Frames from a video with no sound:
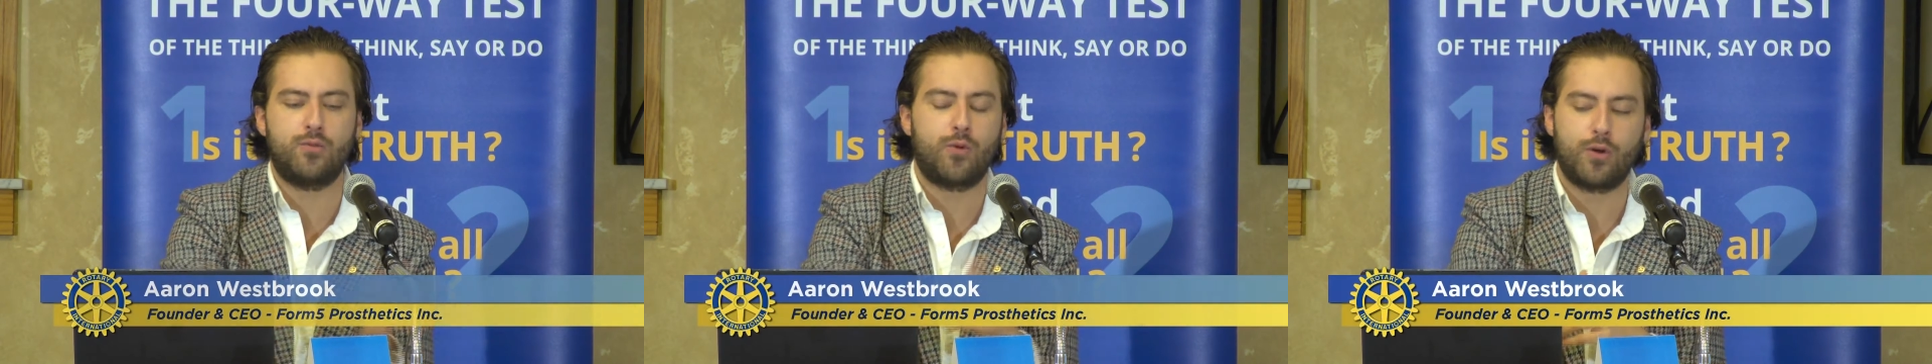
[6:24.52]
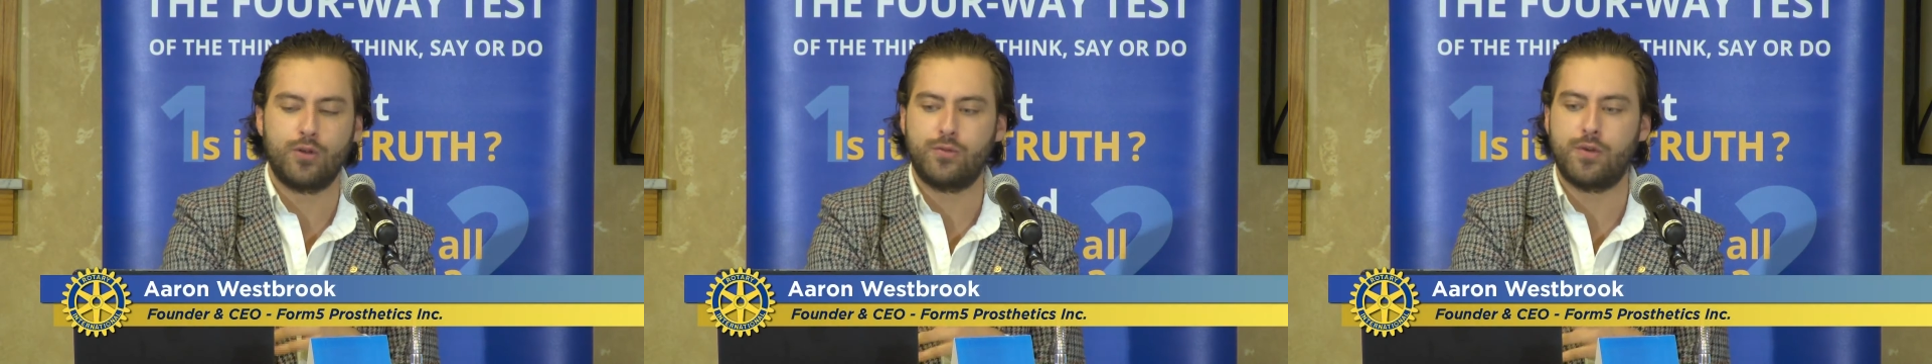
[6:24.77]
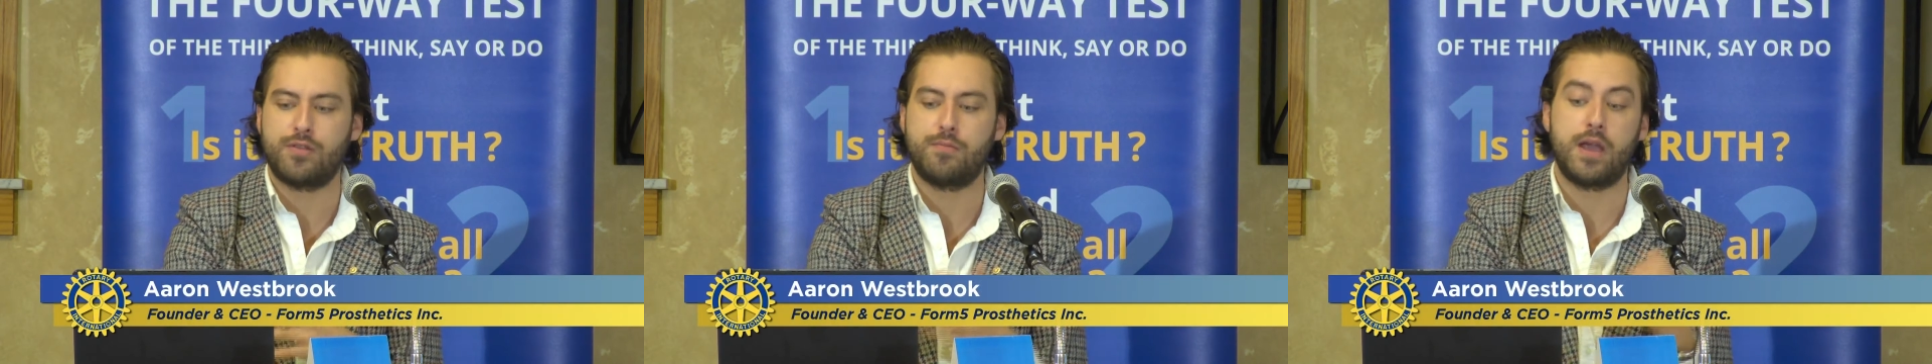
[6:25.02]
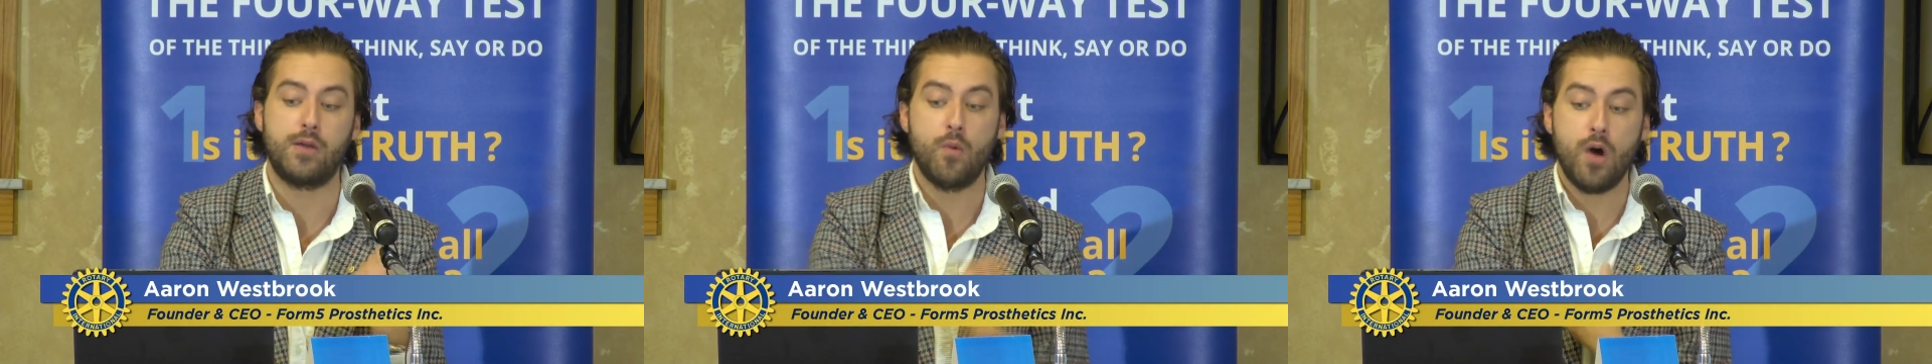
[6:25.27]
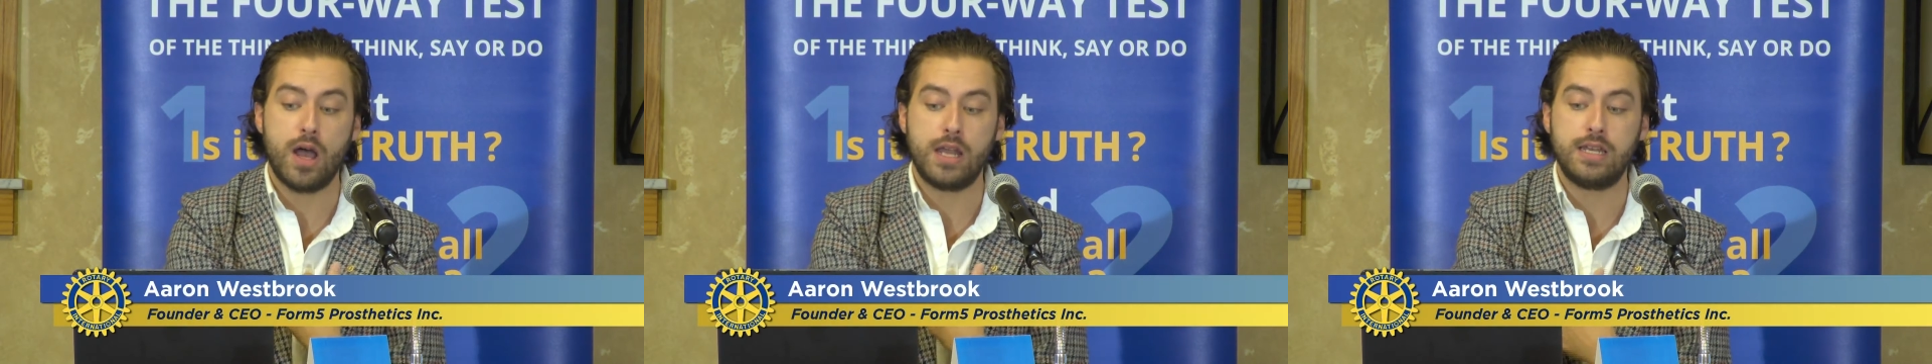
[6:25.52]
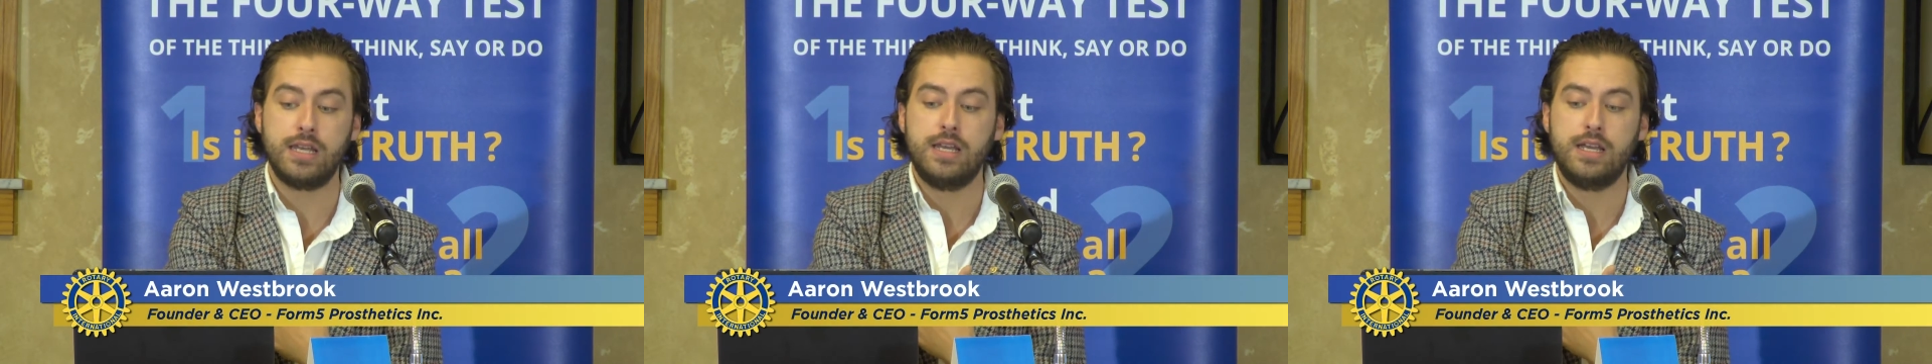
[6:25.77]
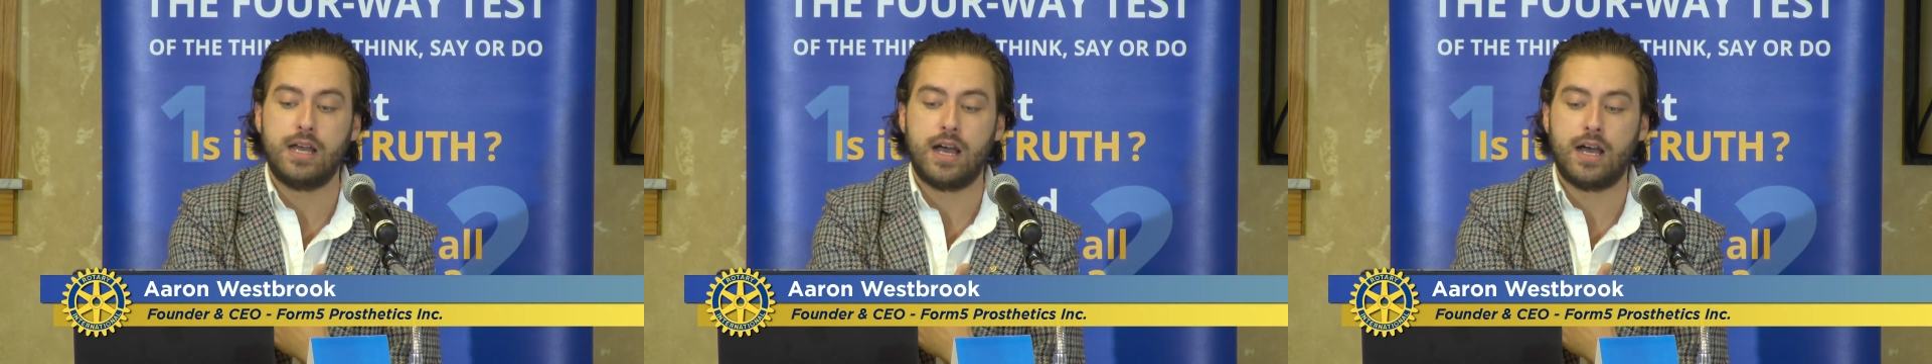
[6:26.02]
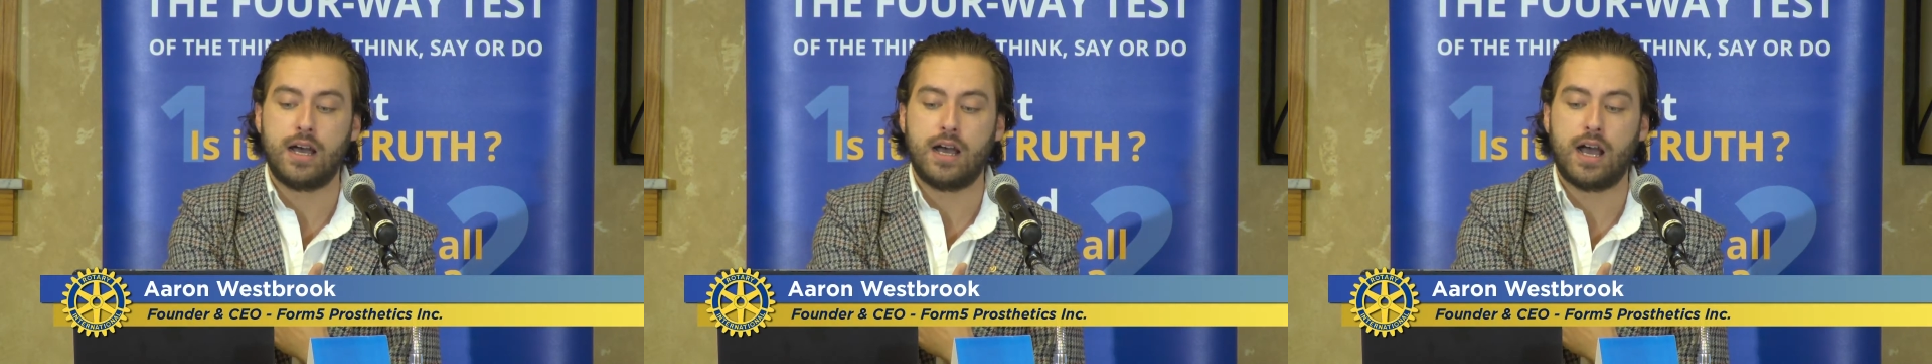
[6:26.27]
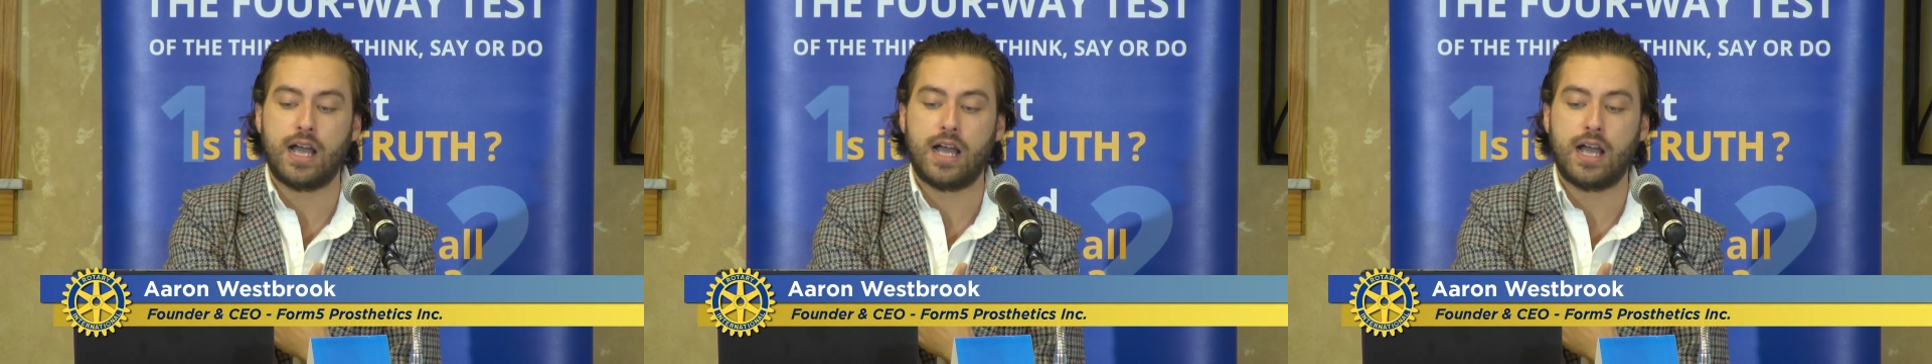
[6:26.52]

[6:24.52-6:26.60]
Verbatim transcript: world with my one, uh,